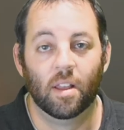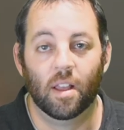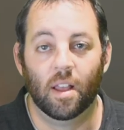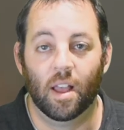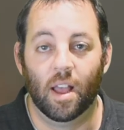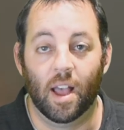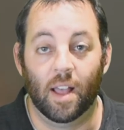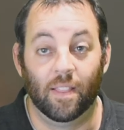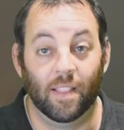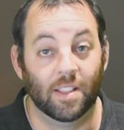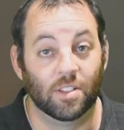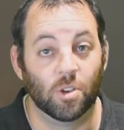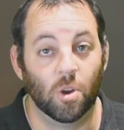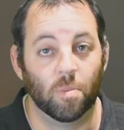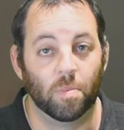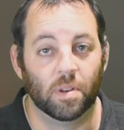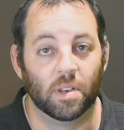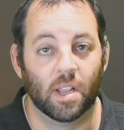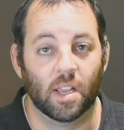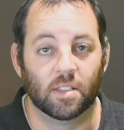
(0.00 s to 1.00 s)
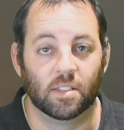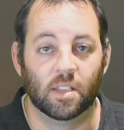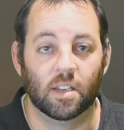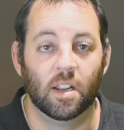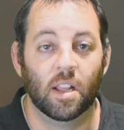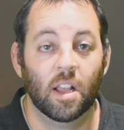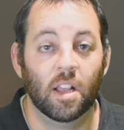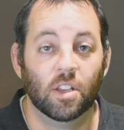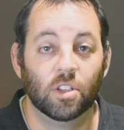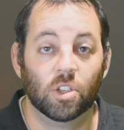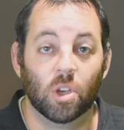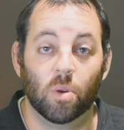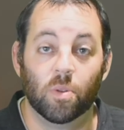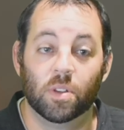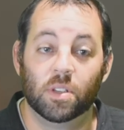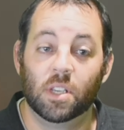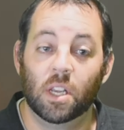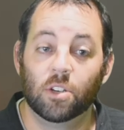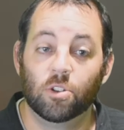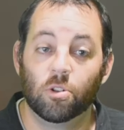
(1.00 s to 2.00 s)
Let's hope it doesn't. So the
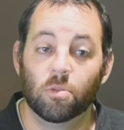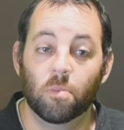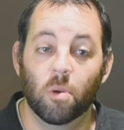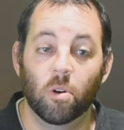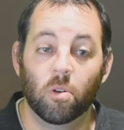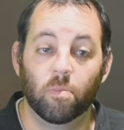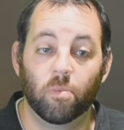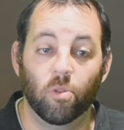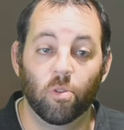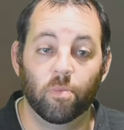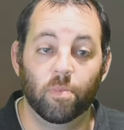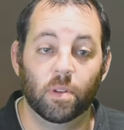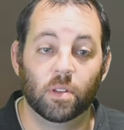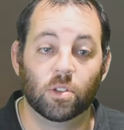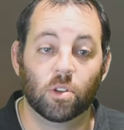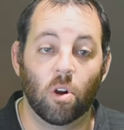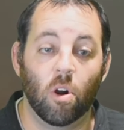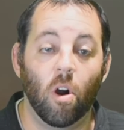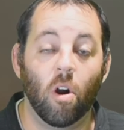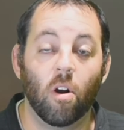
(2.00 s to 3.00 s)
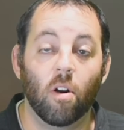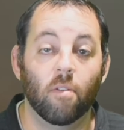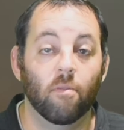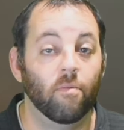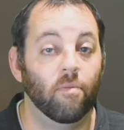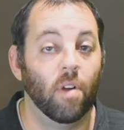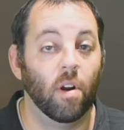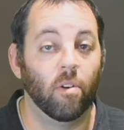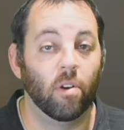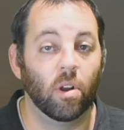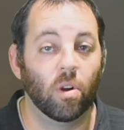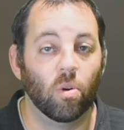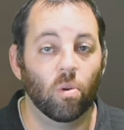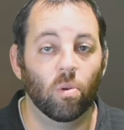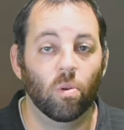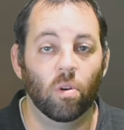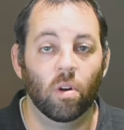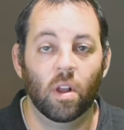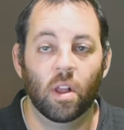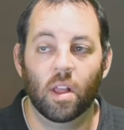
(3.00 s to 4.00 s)
Sentry mode improvements are very
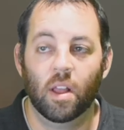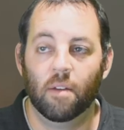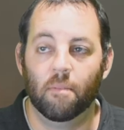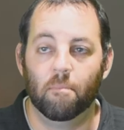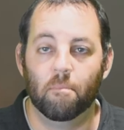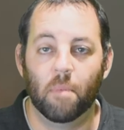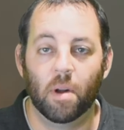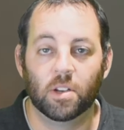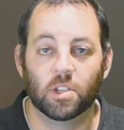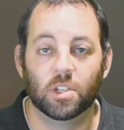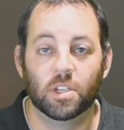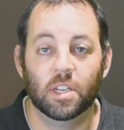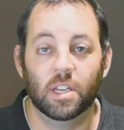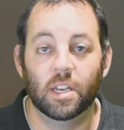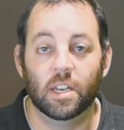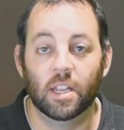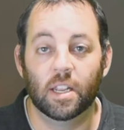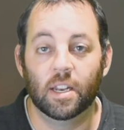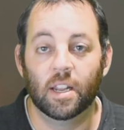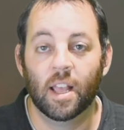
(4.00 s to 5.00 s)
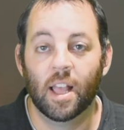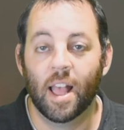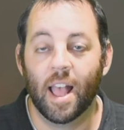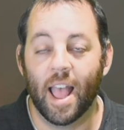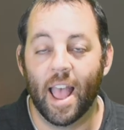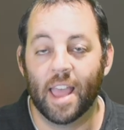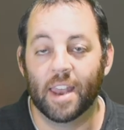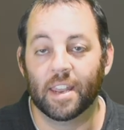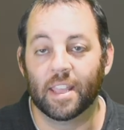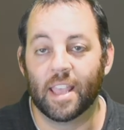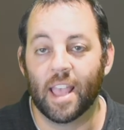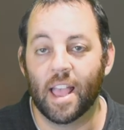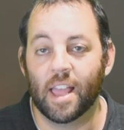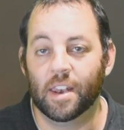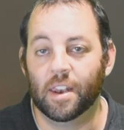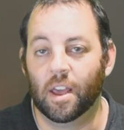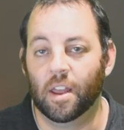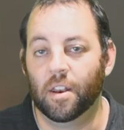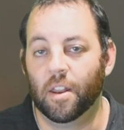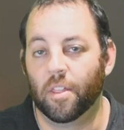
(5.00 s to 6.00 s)
cool, much needed, and again,
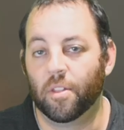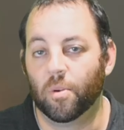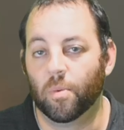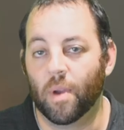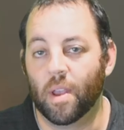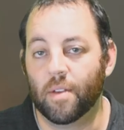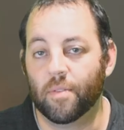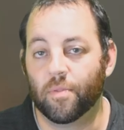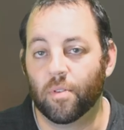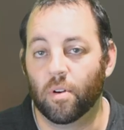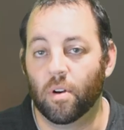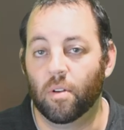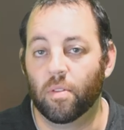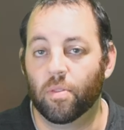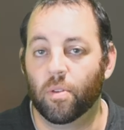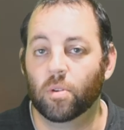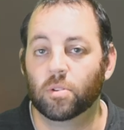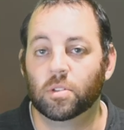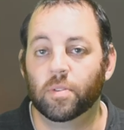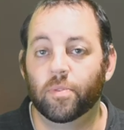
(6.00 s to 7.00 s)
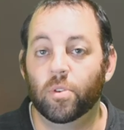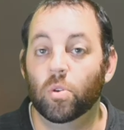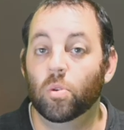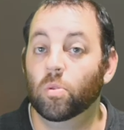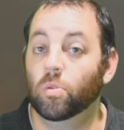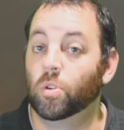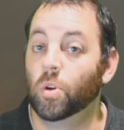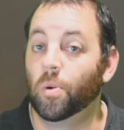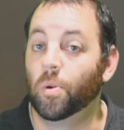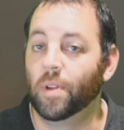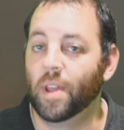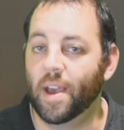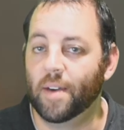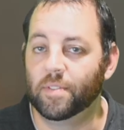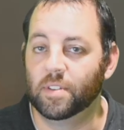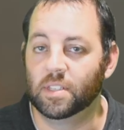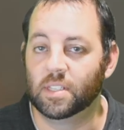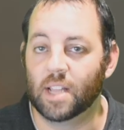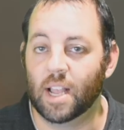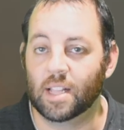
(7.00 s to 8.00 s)
another way for those of you who don't have the
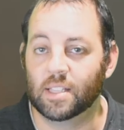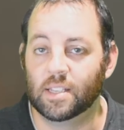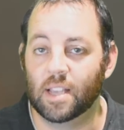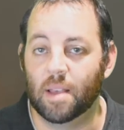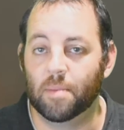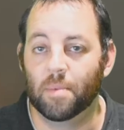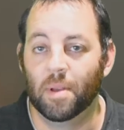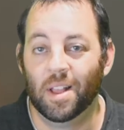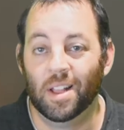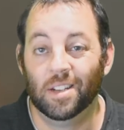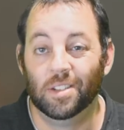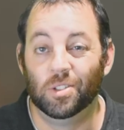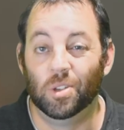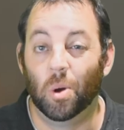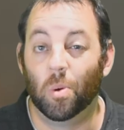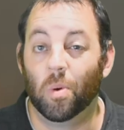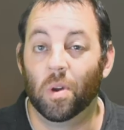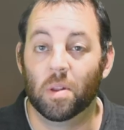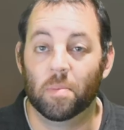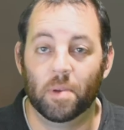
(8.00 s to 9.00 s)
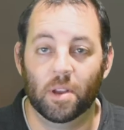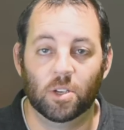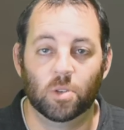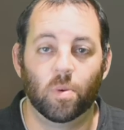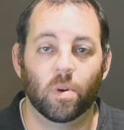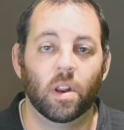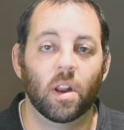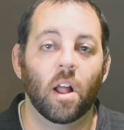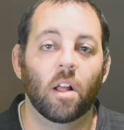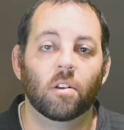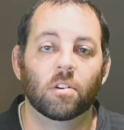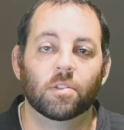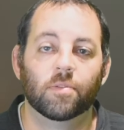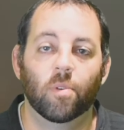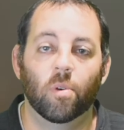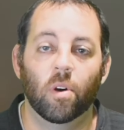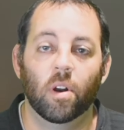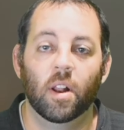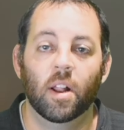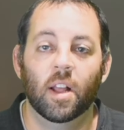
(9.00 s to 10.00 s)
Stats app, don't want to pay $20 for
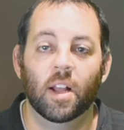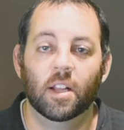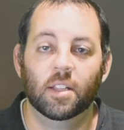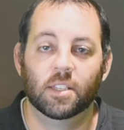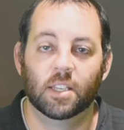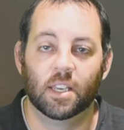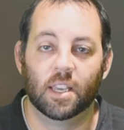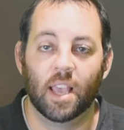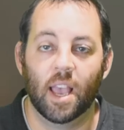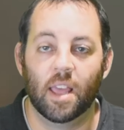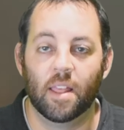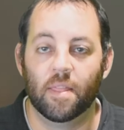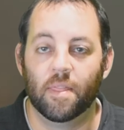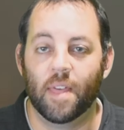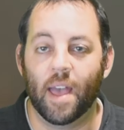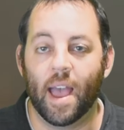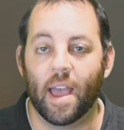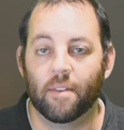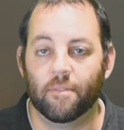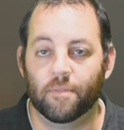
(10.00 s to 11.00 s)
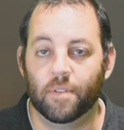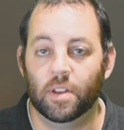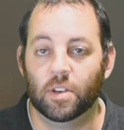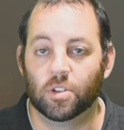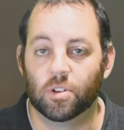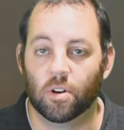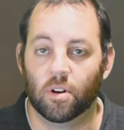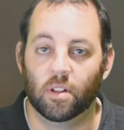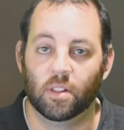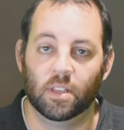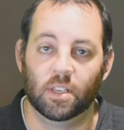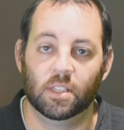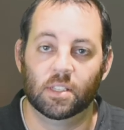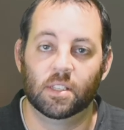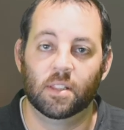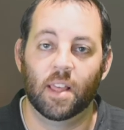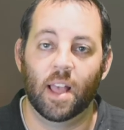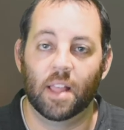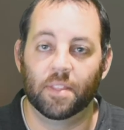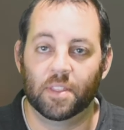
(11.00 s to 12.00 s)
it, to get that feature at least
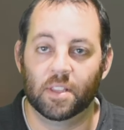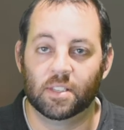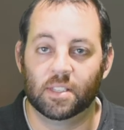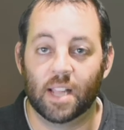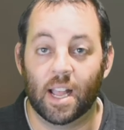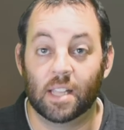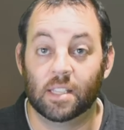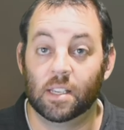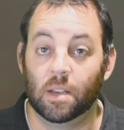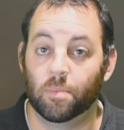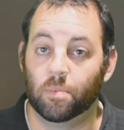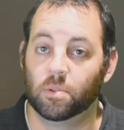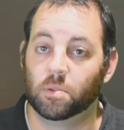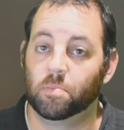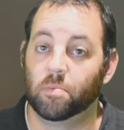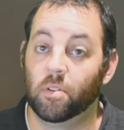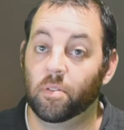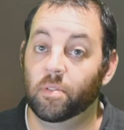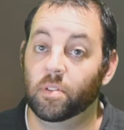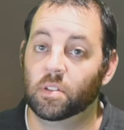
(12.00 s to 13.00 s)
that the Stats app was previously